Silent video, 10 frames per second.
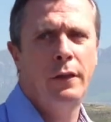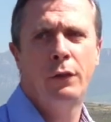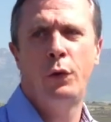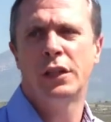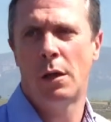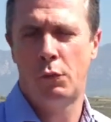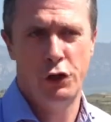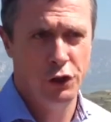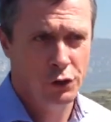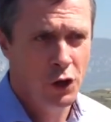into 3
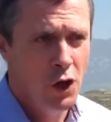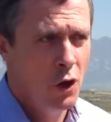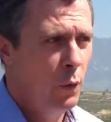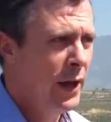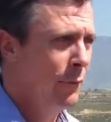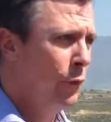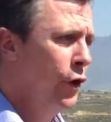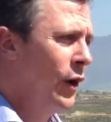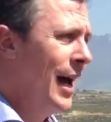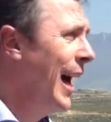sub-regions. We have
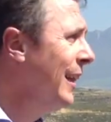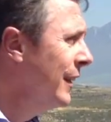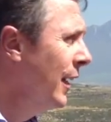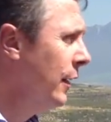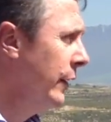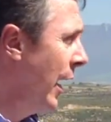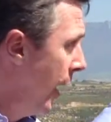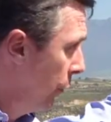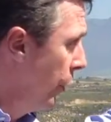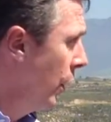Rioja Alta, the
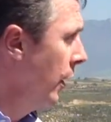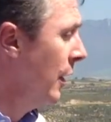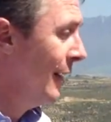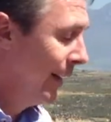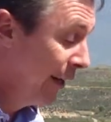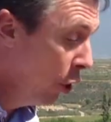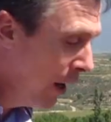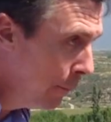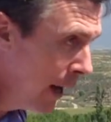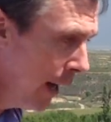high Rioja,
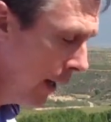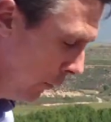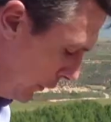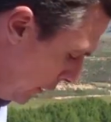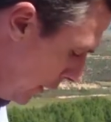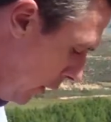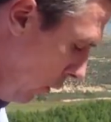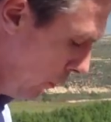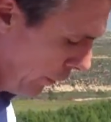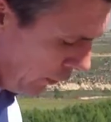Rioja Baja, which is the
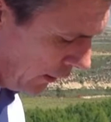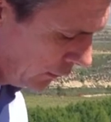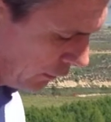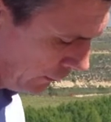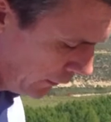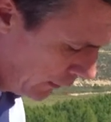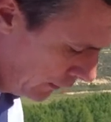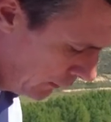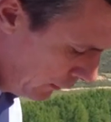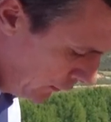low Rioja, sorry about that,
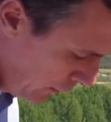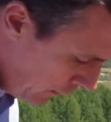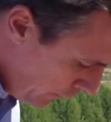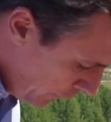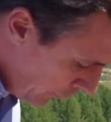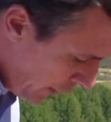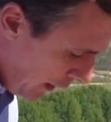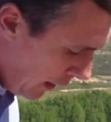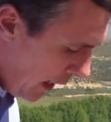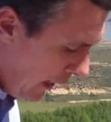
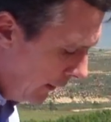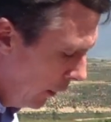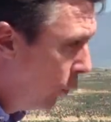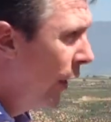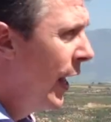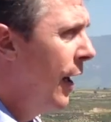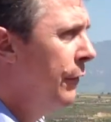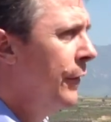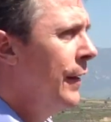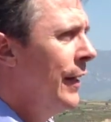and we have
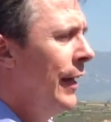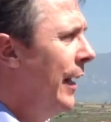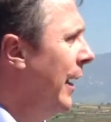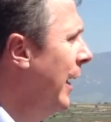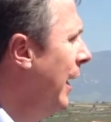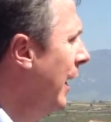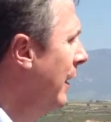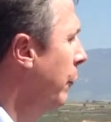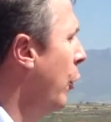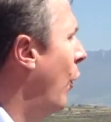
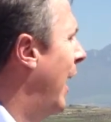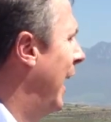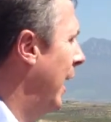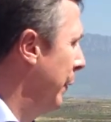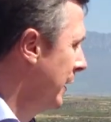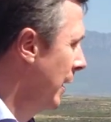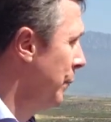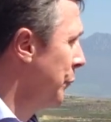Rioja Alavesa.